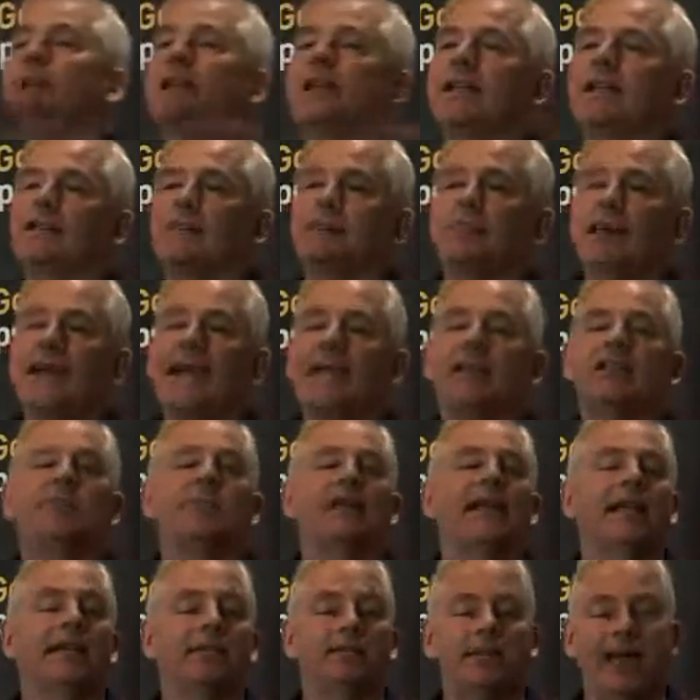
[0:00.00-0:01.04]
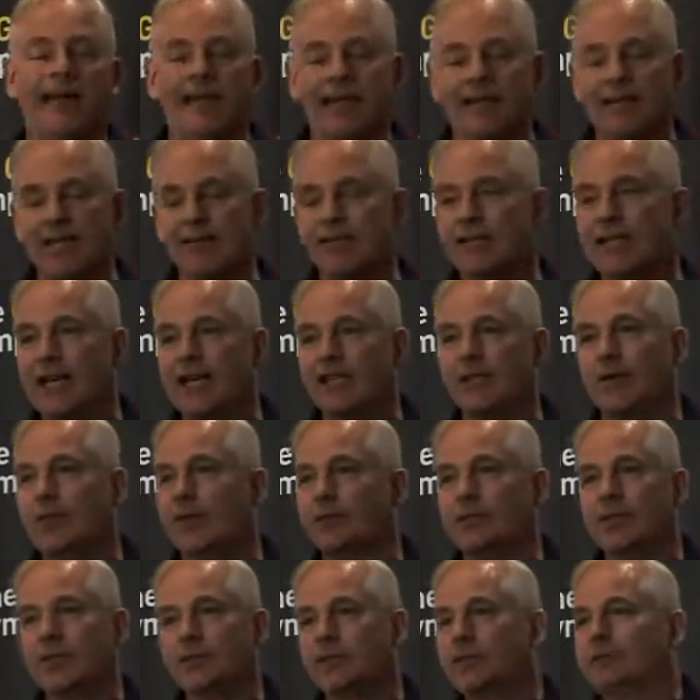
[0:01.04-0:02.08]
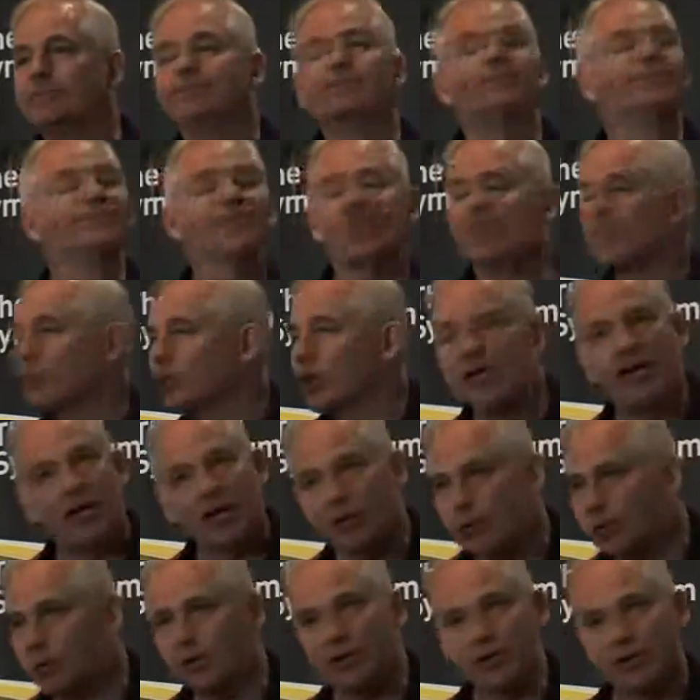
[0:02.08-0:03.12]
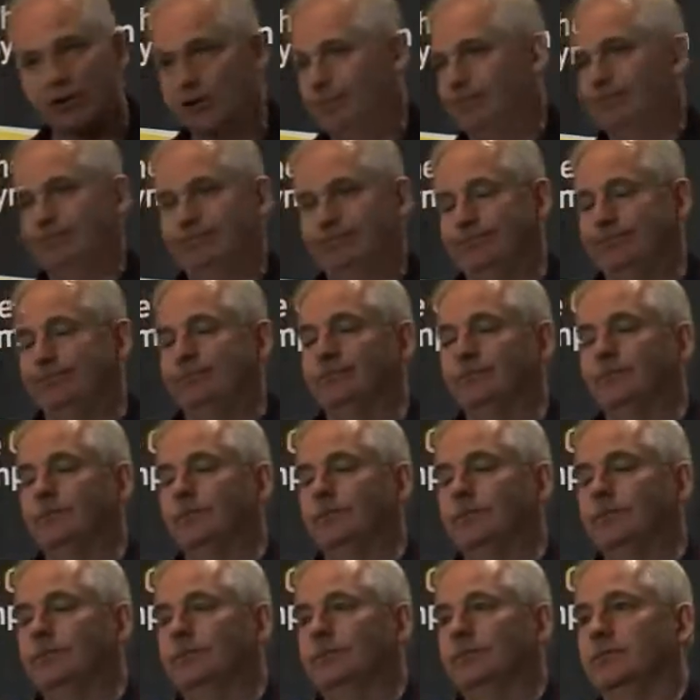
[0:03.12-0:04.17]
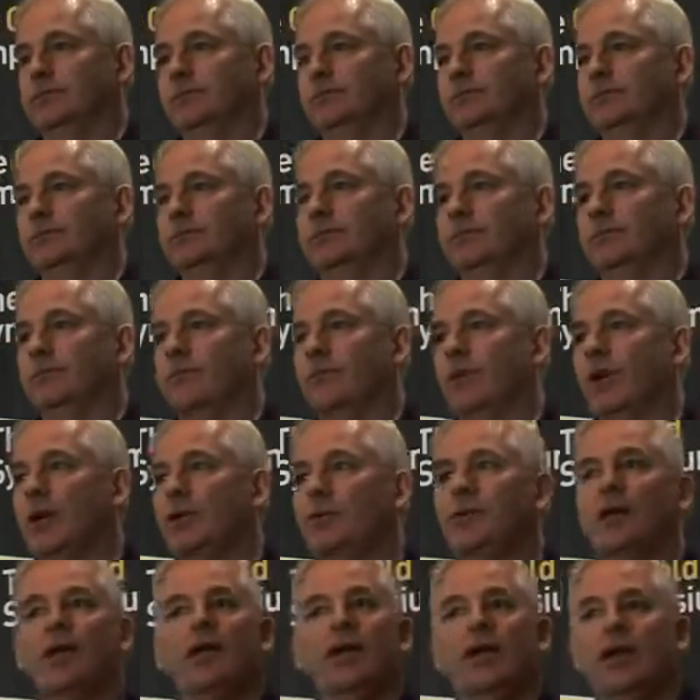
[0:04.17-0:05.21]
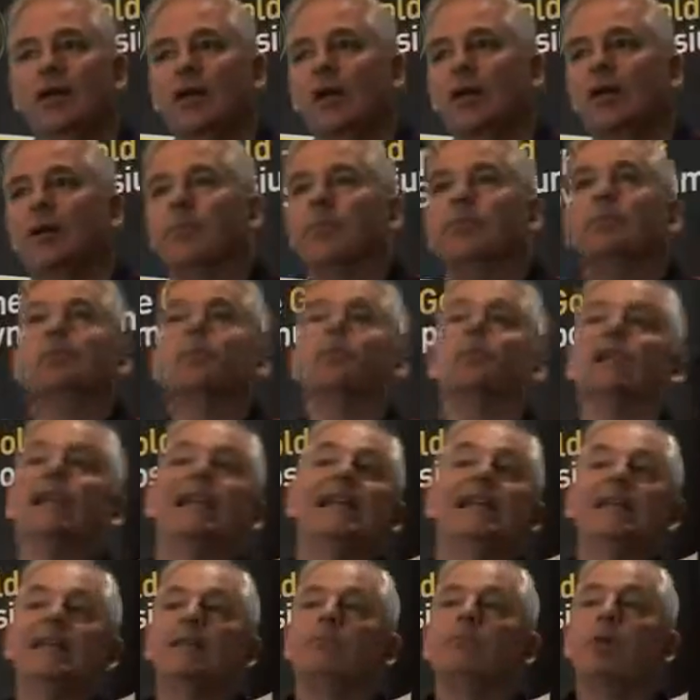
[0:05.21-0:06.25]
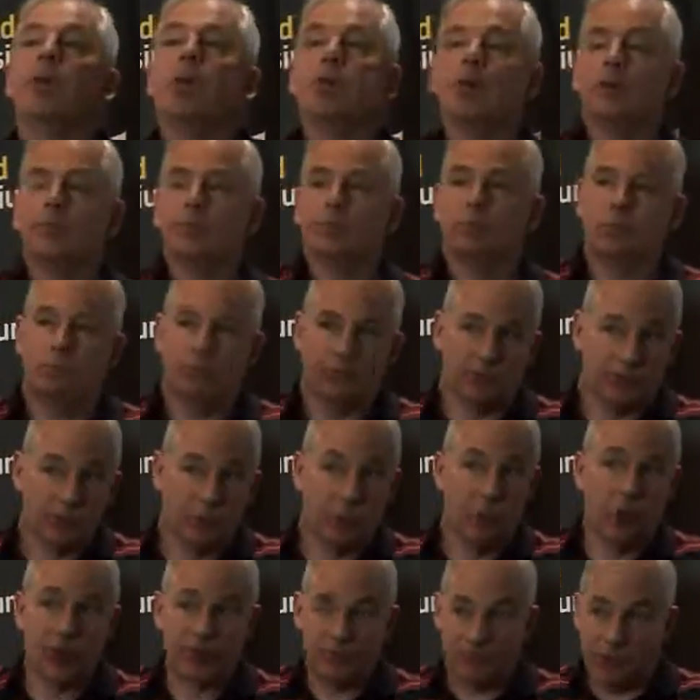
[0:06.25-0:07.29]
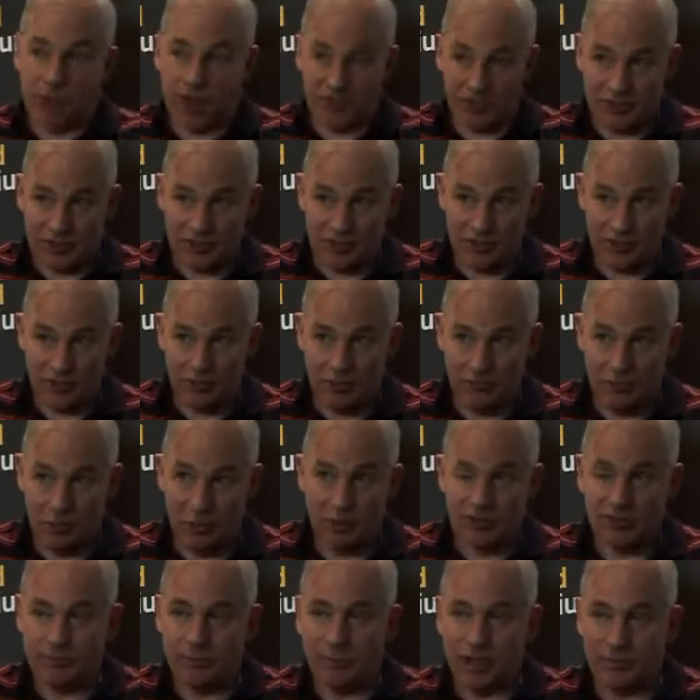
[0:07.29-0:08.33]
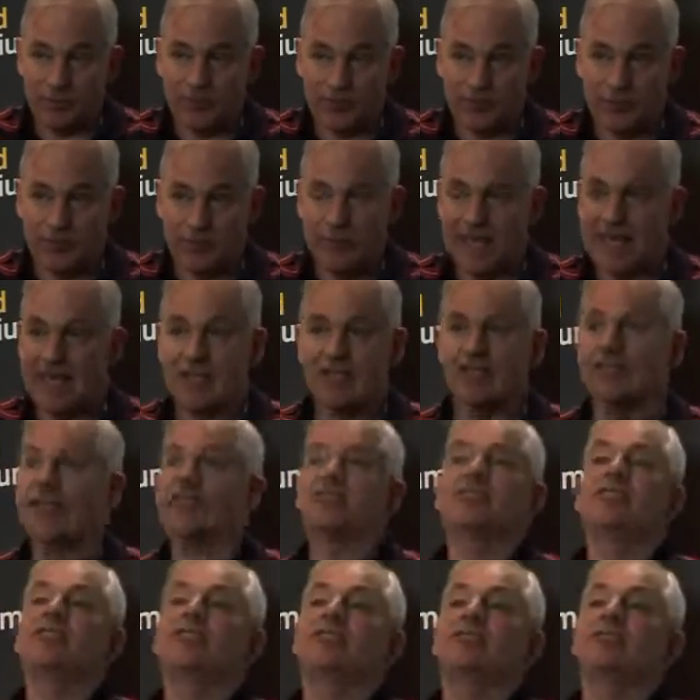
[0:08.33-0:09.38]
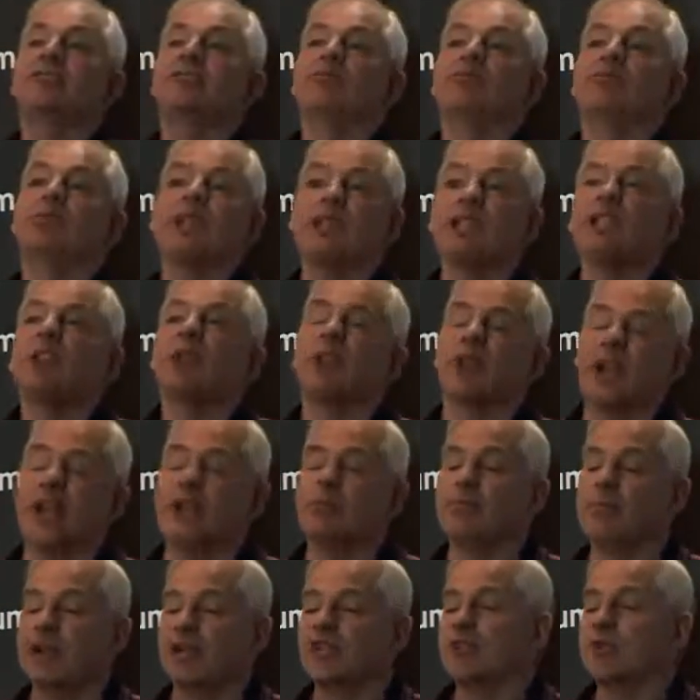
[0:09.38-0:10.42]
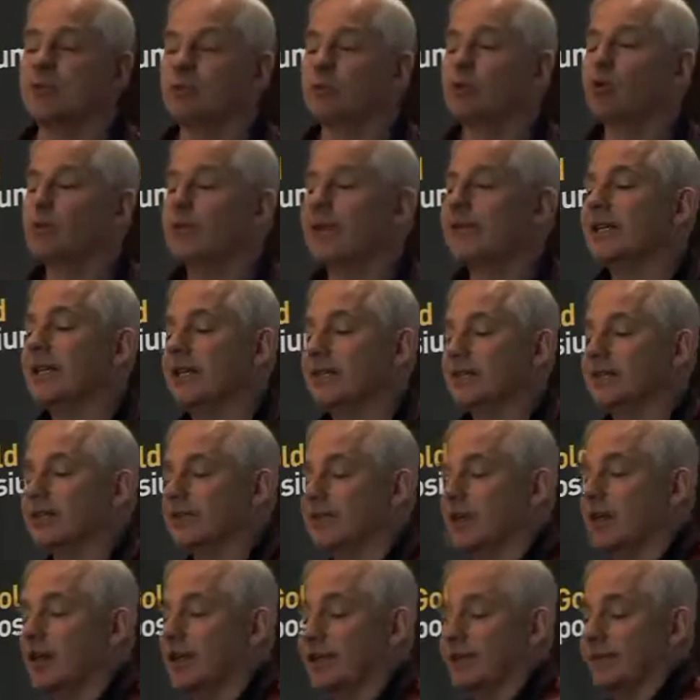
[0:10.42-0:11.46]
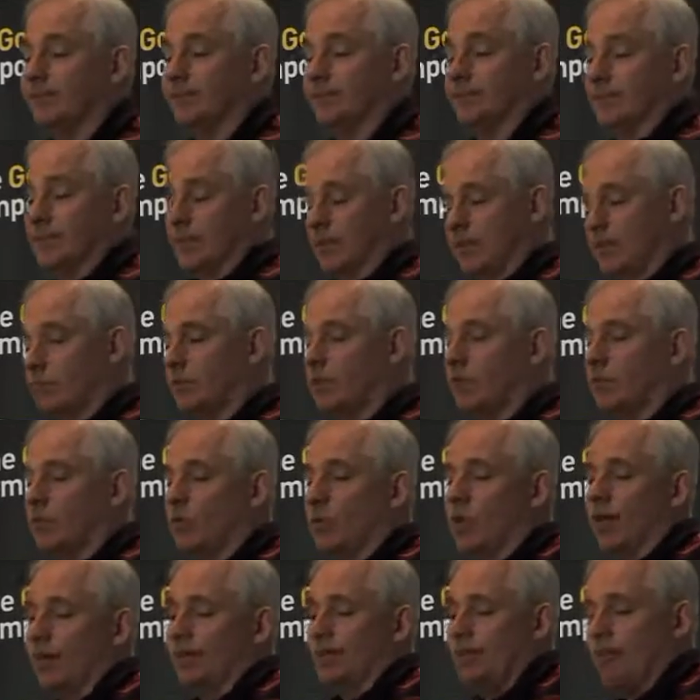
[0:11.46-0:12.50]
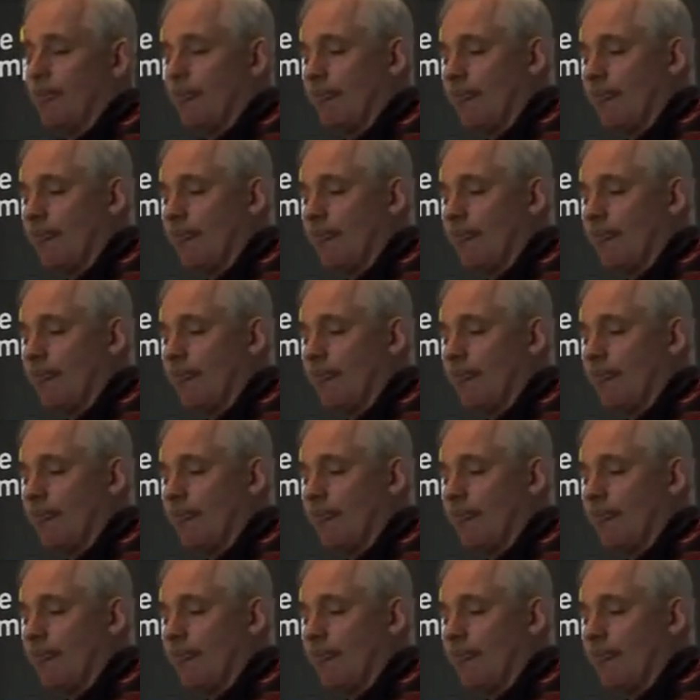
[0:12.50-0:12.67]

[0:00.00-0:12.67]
your money in the bank and the bank lends it out to other people, it's not how it works. All right? Lending more deposits into banks doesn't really create much more money in society. I'll explain why.